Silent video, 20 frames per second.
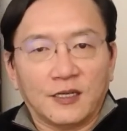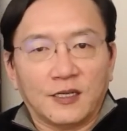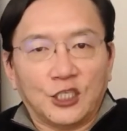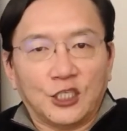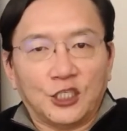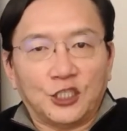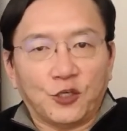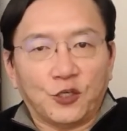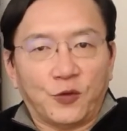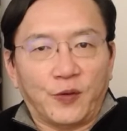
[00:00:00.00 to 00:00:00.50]

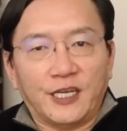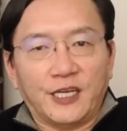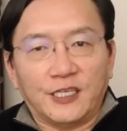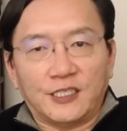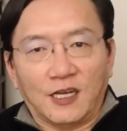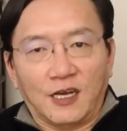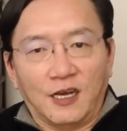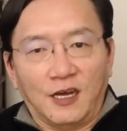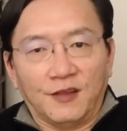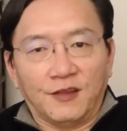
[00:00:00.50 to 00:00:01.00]
showing it
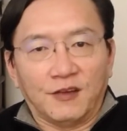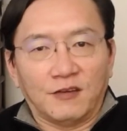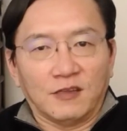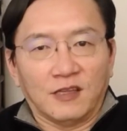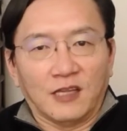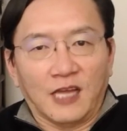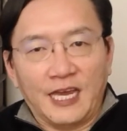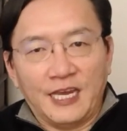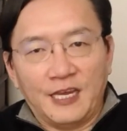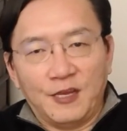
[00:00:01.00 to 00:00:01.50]
to other
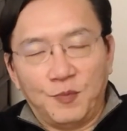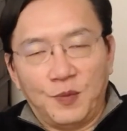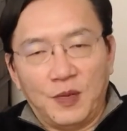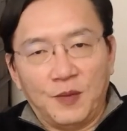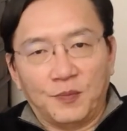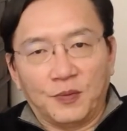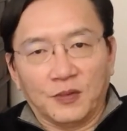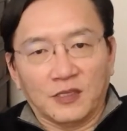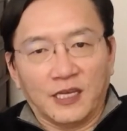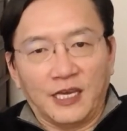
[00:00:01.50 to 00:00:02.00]

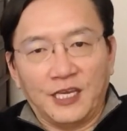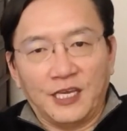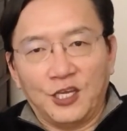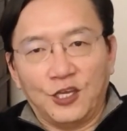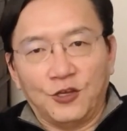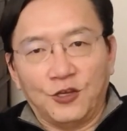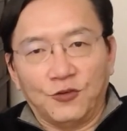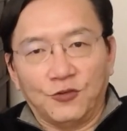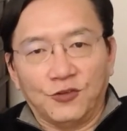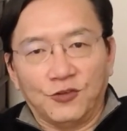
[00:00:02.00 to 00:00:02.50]
people like you.